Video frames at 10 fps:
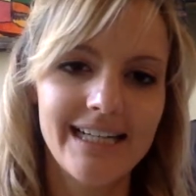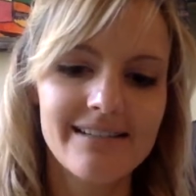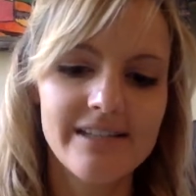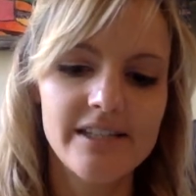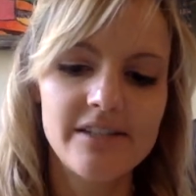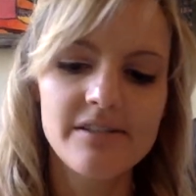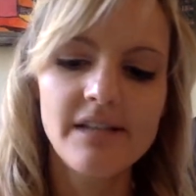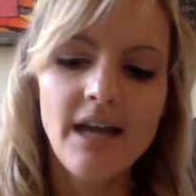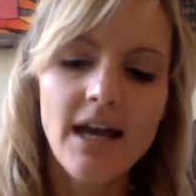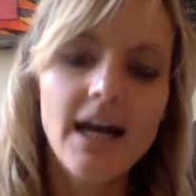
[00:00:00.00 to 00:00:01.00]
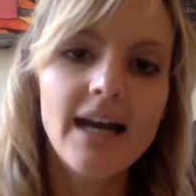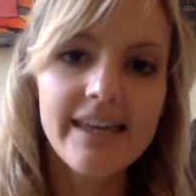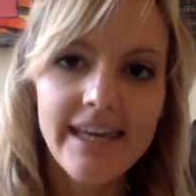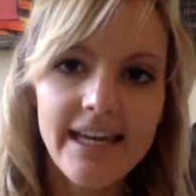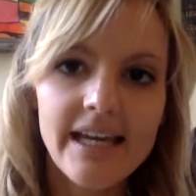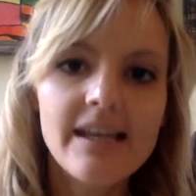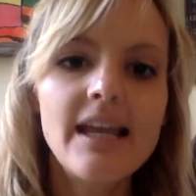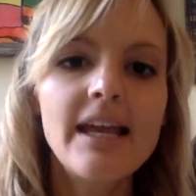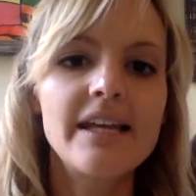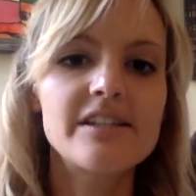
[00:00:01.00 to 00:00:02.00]
skills. Again,
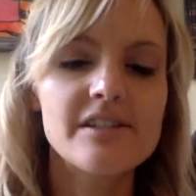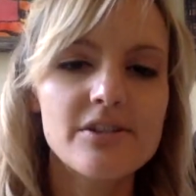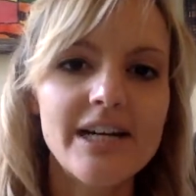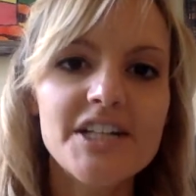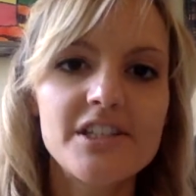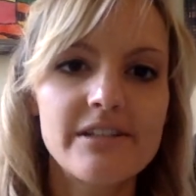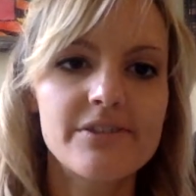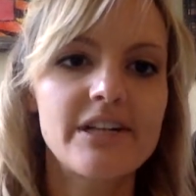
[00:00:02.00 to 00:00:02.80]
discretion.